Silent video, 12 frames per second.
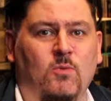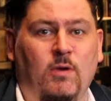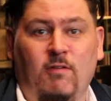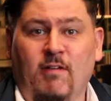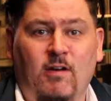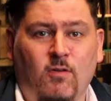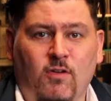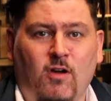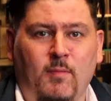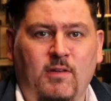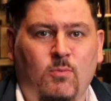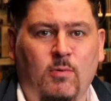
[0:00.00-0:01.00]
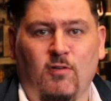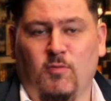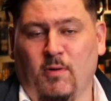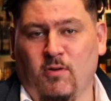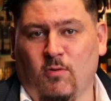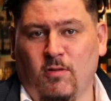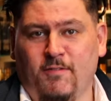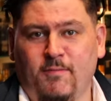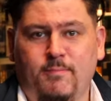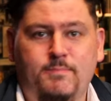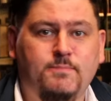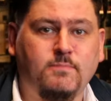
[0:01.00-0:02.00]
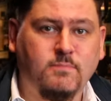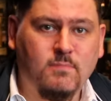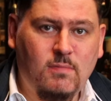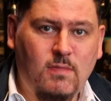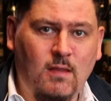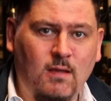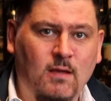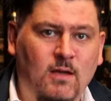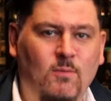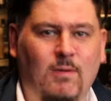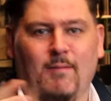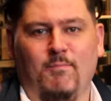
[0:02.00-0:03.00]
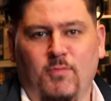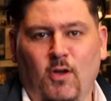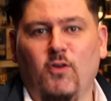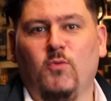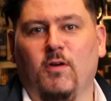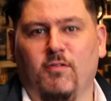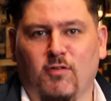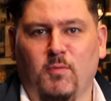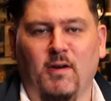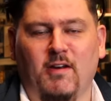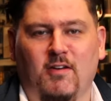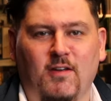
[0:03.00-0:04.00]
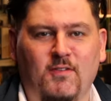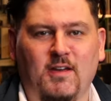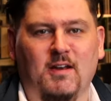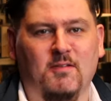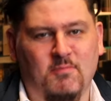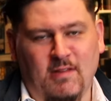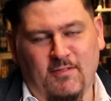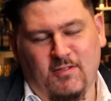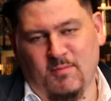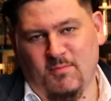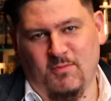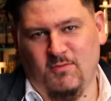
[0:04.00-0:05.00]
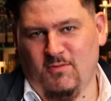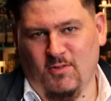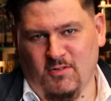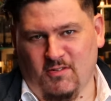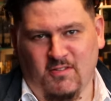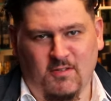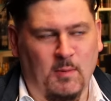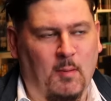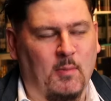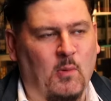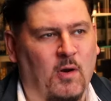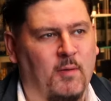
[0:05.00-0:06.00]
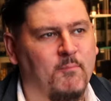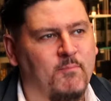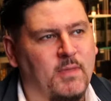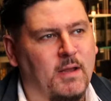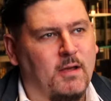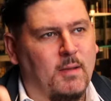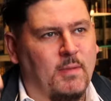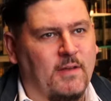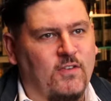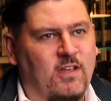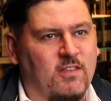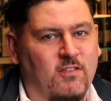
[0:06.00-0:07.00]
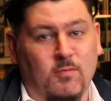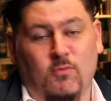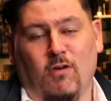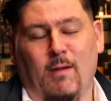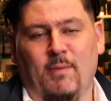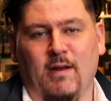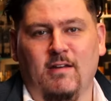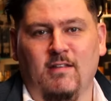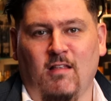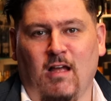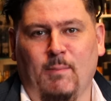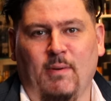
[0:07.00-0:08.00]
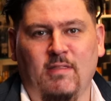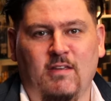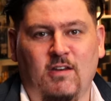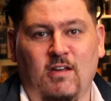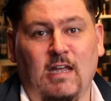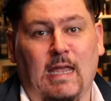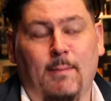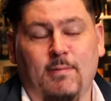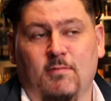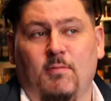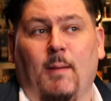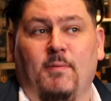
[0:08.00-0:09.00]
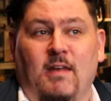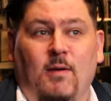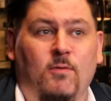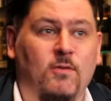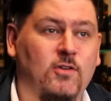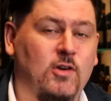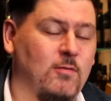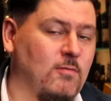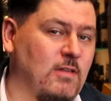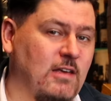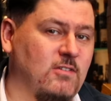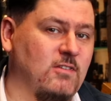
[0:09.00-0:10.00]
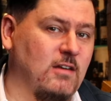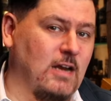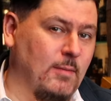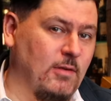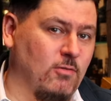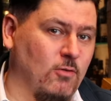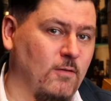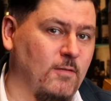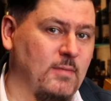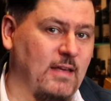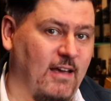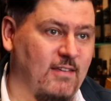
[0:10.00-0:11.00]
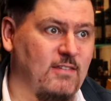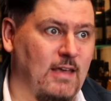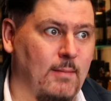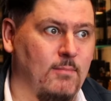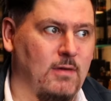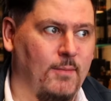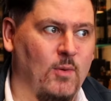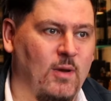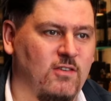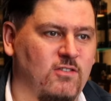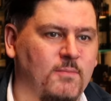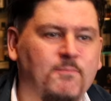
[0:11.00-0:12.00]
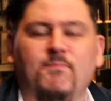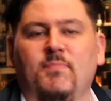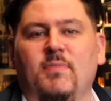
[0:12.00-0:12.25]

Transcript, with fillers: We read all the comments, we respond to all of them. Well, those worth responding to if you're going to leave some nonsense, and we probably won't. But if you hit the subscribe button and the like button, then you can keep up to date with all the new releases that are coming through from the SMWS.